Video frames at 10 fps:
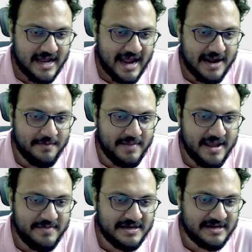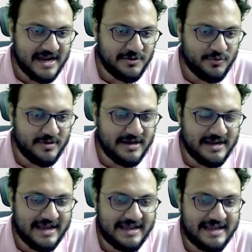and maybe try to
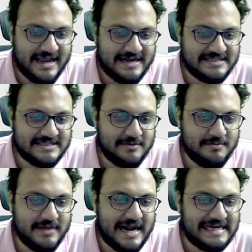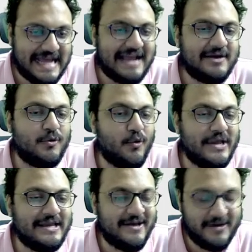get some attack
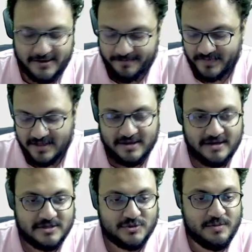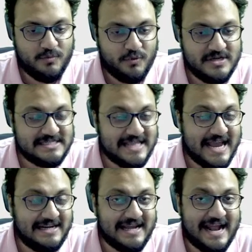going here. So he moved his
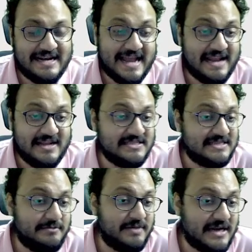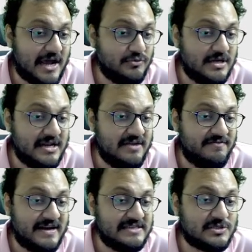knight and Daniel said, but now the
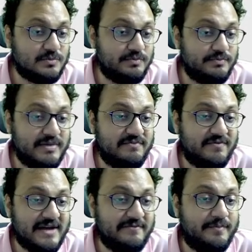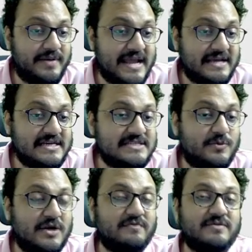d5, b5 break is
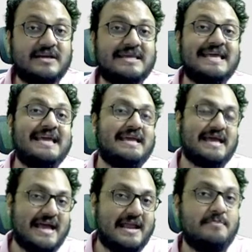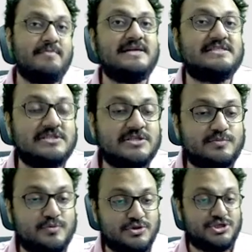one of the key elements in this
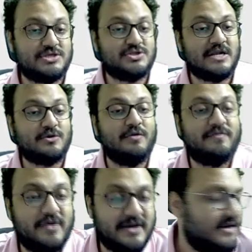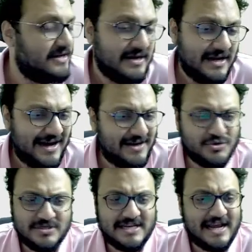position. So I'll go for it.
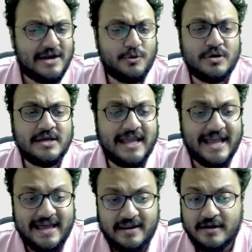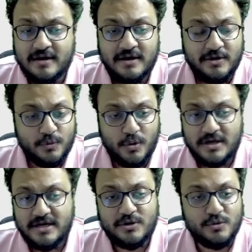Arjun is like, I don't care. He
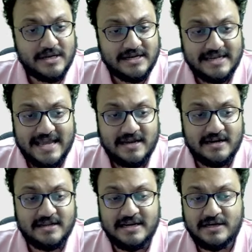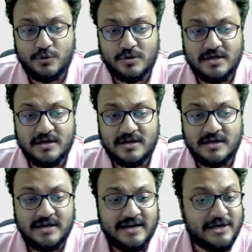wanted you to take it. He took here.
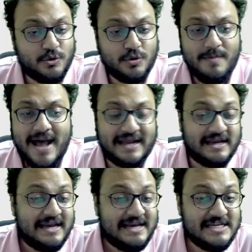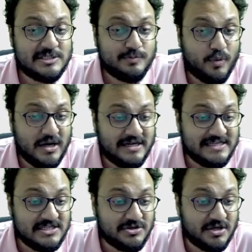He took back. He spoiled
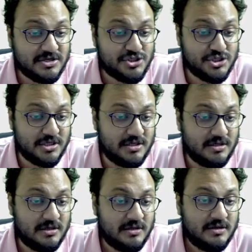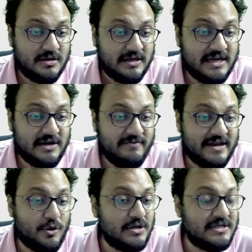his structure in a way,
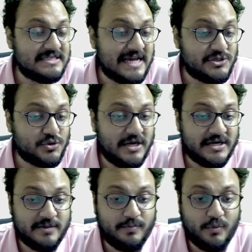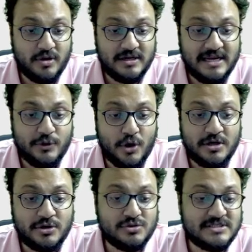got this isolated pawn in
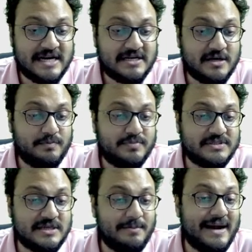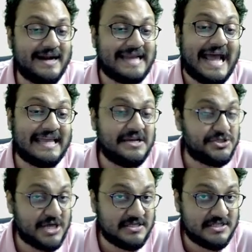order to set up some attacking
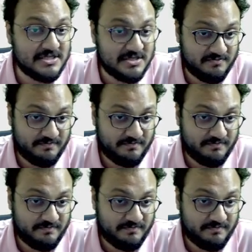chances.